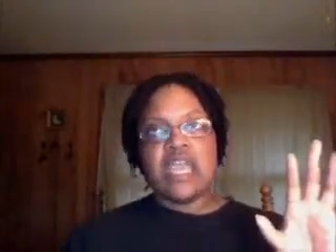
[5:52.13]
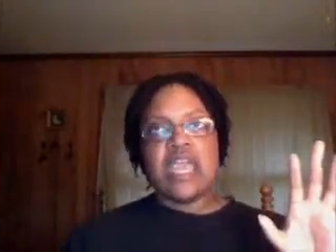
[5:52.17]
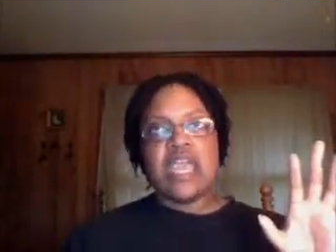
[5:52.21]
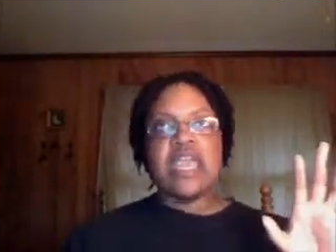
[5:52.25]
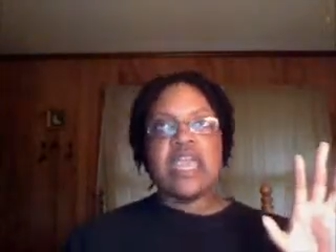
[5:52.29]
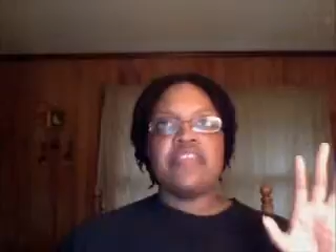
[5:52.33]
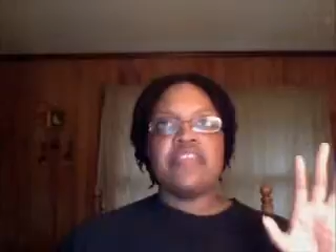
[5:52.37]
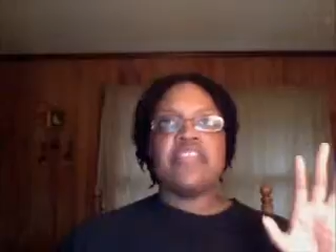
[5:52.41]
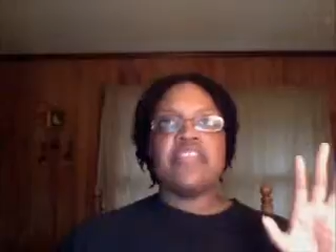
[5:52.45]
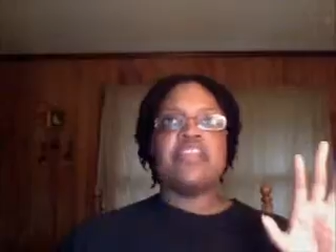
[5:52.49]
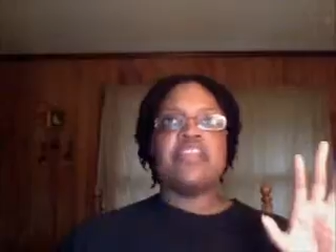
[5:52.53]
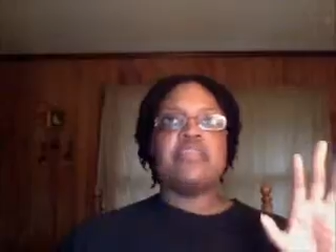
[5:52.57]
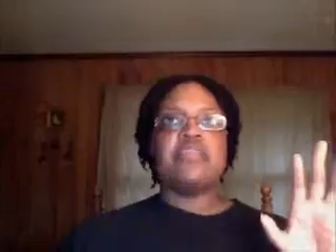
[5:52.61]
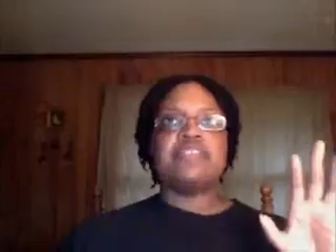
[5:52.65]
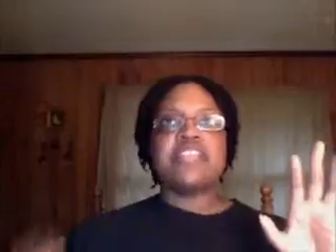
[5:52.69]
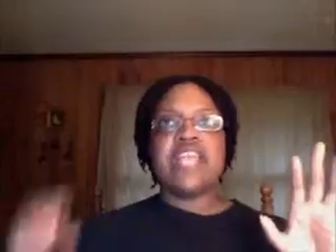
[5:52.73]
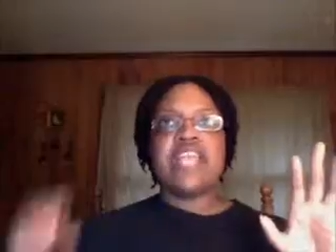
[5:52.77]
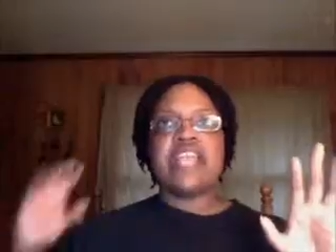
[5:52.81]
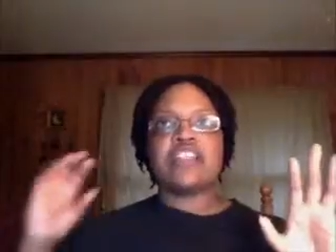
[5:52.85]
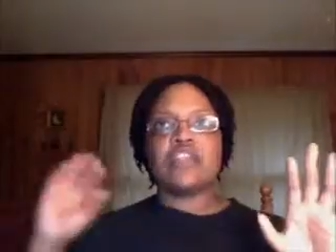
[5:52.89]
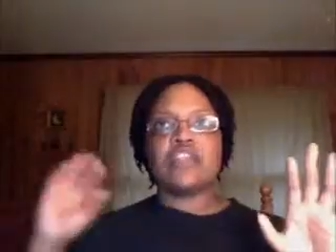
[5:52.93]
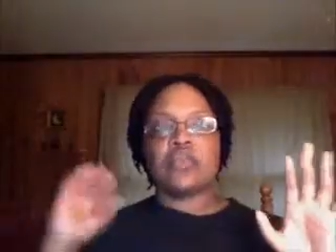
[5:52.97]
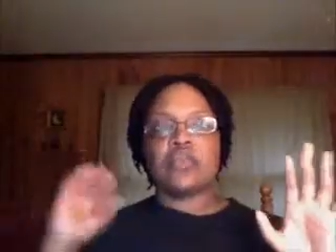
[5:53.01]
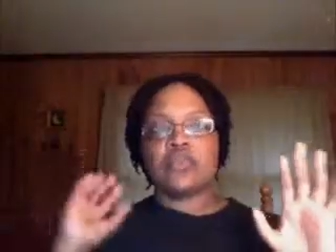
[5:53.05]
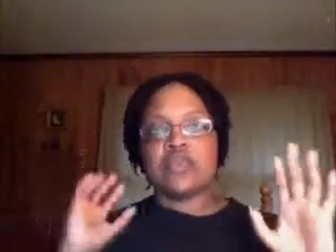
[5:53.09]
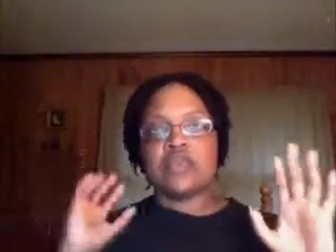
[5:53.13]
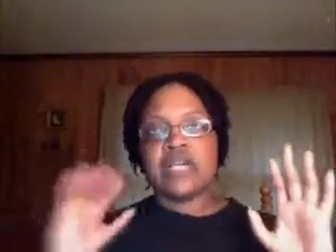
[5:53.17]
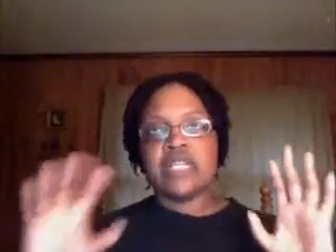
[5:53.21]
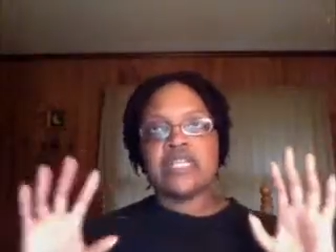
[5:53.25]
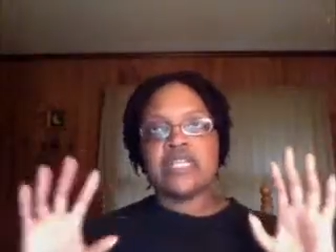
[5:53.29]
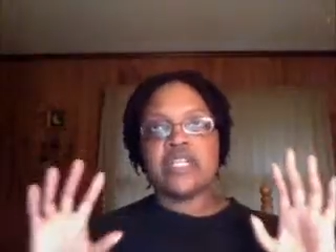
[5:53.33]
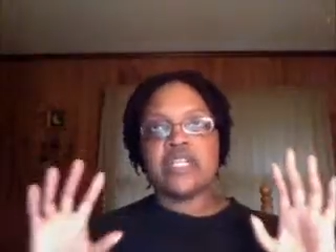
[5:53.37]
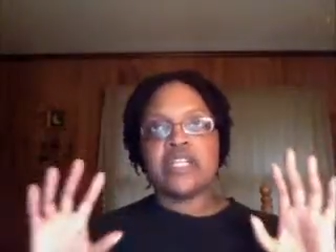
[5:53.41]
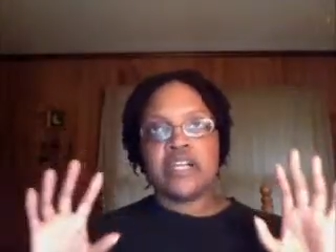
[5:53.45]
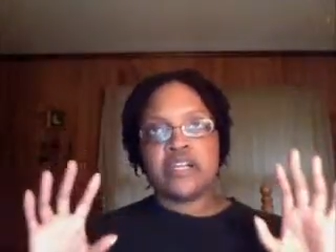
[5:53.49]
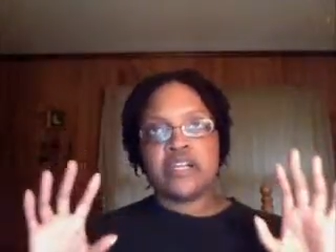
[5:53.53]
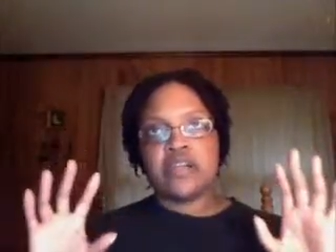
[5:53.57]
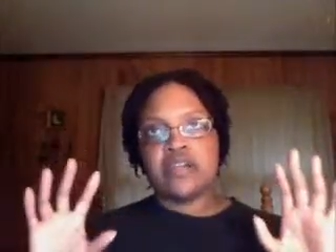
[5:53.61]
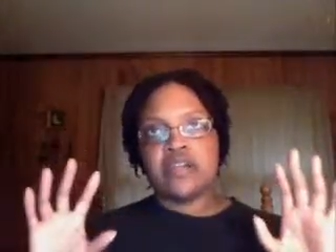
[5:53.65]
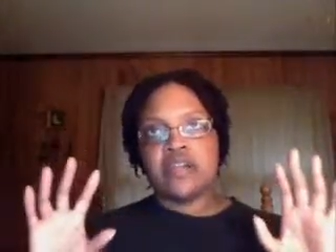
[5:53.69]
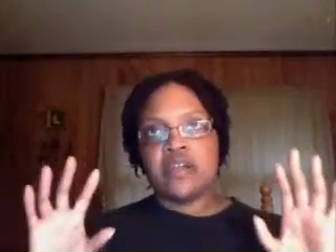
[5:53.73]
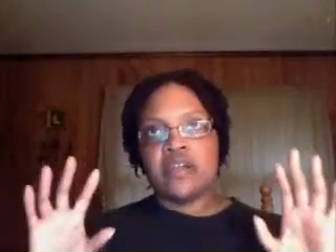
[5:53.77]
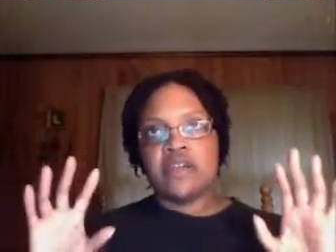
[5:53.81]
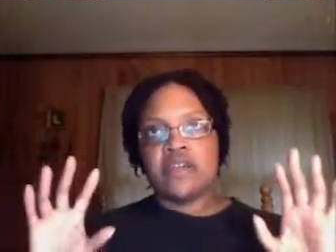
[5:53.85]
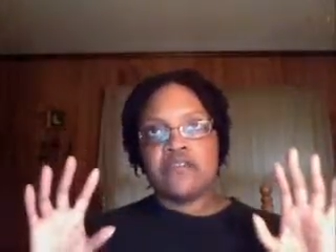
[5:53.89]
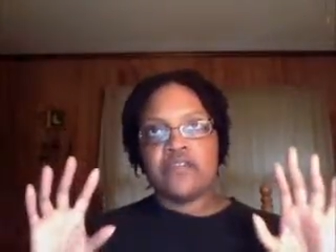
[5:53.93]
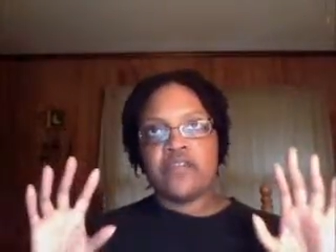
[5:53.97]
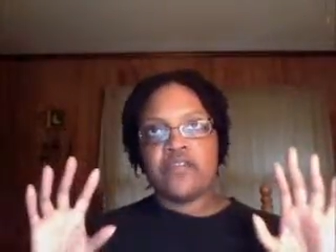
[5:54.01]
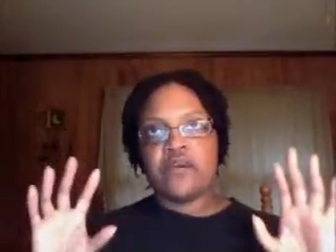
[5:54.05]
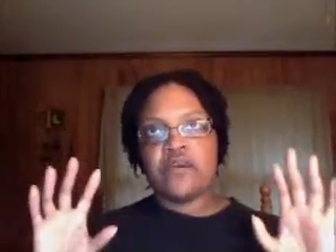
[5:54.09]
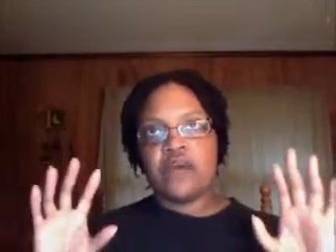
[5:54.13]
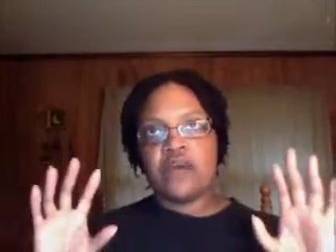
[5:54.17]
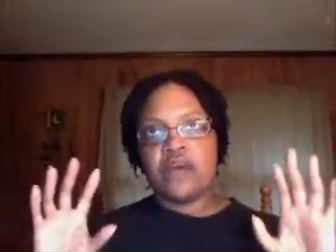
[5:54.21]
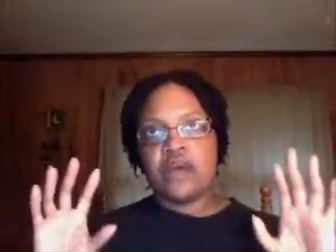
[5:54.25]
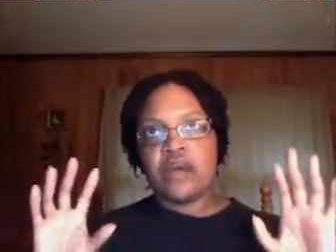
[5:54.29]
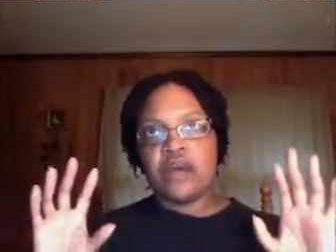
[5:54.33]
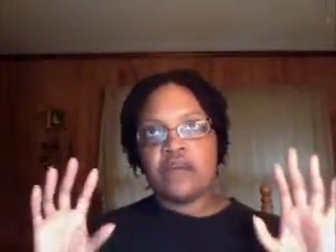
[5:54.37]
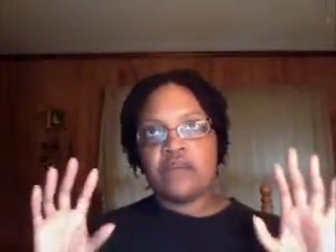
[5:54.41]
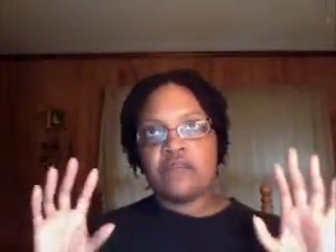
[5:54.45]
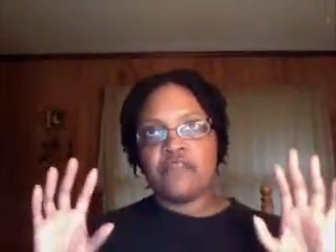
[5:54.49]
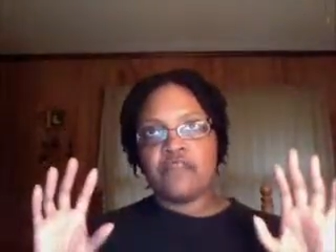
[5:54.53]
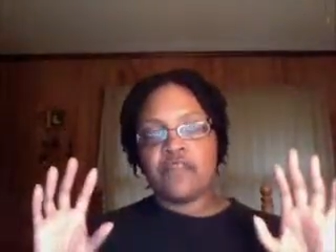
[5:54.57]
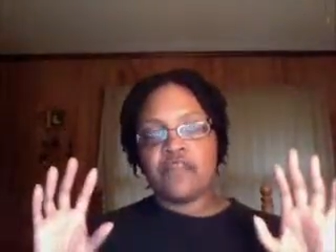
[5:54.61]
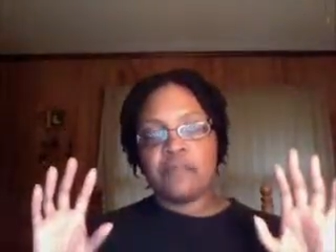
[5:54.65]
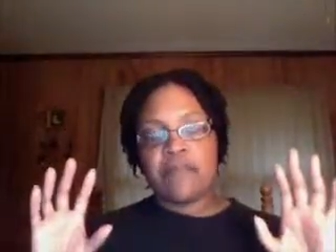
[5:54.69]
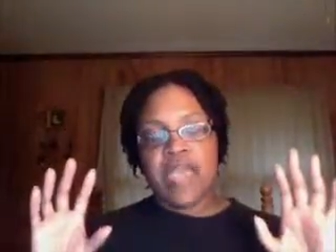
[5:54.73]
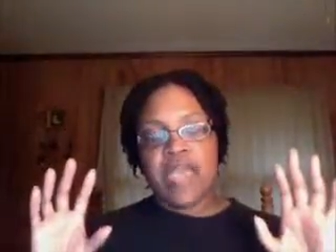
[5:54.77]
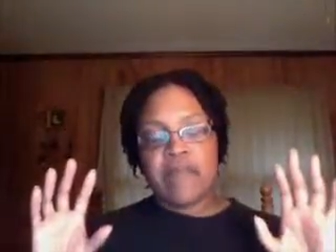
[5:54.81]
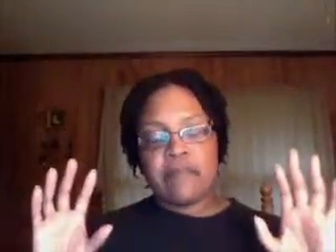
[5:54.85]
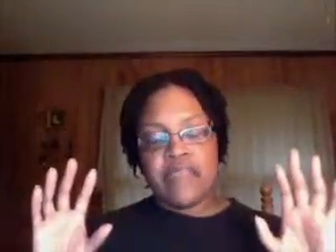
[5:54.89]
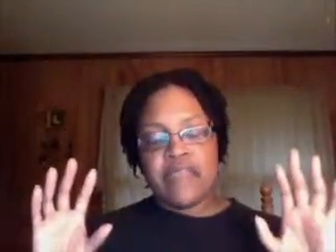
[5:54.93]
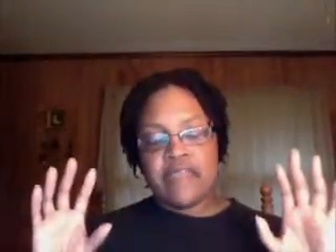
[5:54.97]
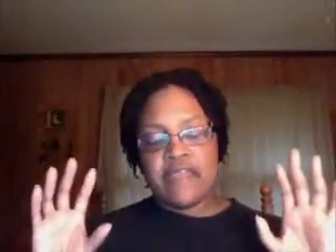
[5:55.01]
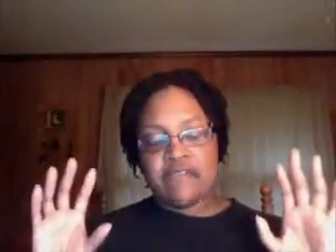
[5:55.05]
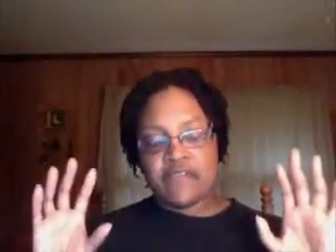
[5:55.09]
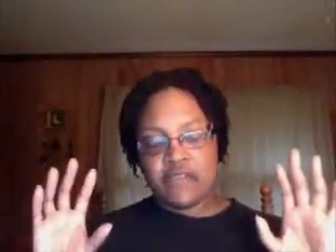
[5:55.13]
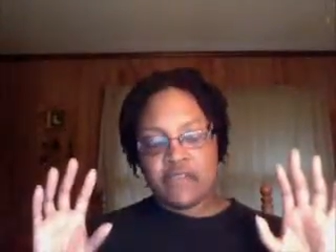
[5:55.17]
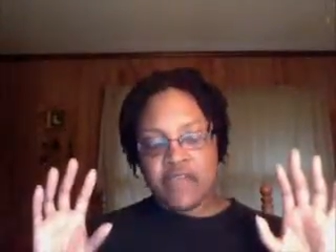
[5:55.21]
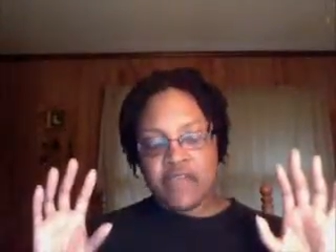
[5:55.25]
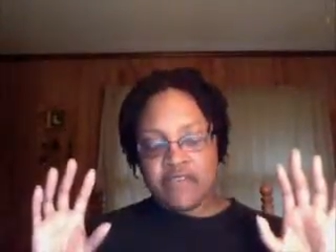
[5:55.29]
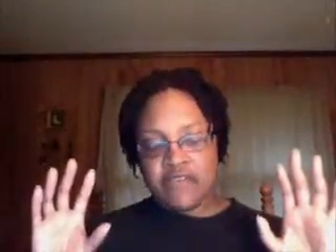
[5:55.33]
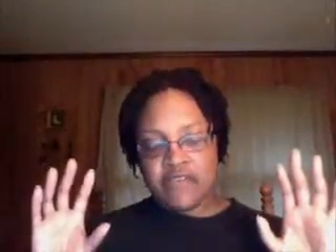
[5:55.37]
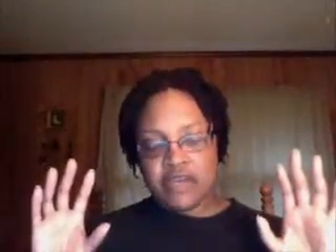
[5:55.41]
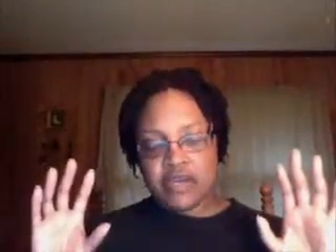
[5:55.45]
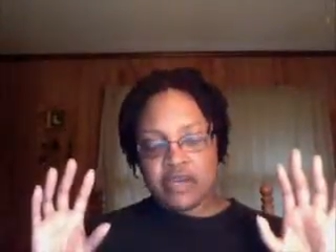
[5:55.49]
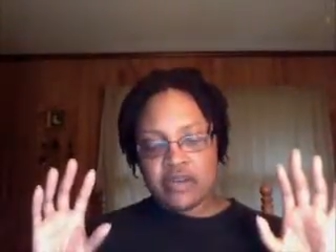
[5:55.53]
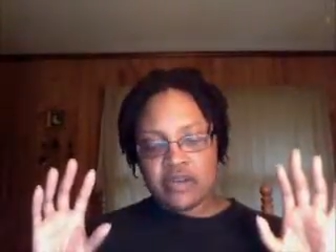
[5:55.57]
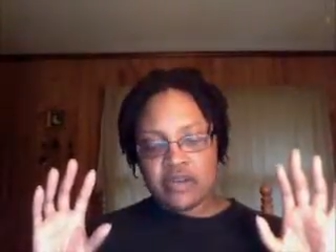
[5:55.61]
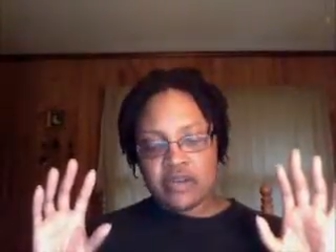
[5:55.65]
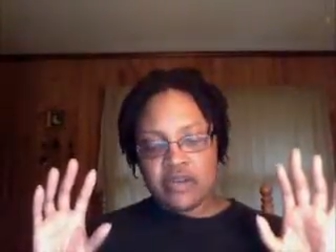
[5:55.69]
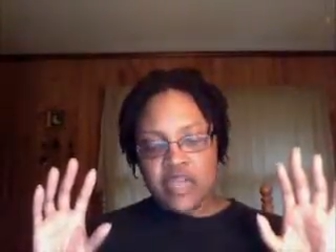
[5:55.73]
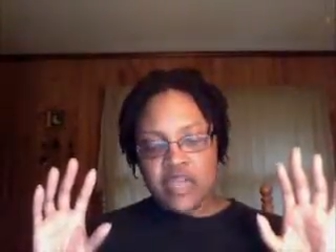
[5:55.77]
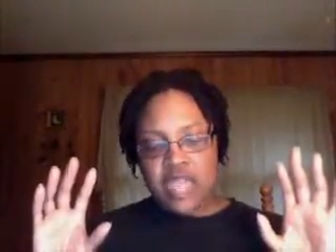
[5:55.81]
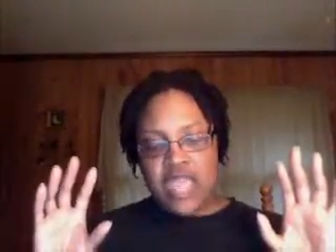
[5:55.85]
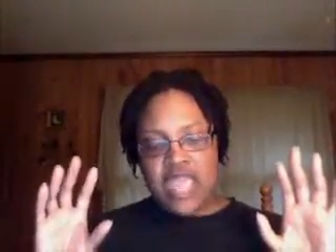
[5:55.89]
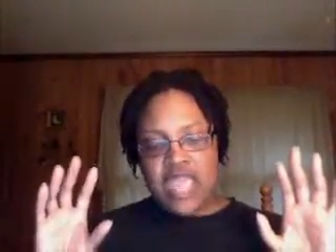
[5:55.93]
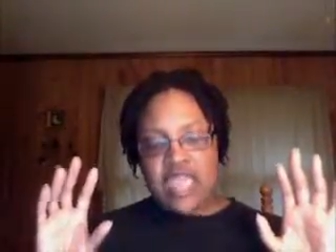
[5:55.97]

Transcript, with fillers: and then you take the Riddler for um, for Batman Forever,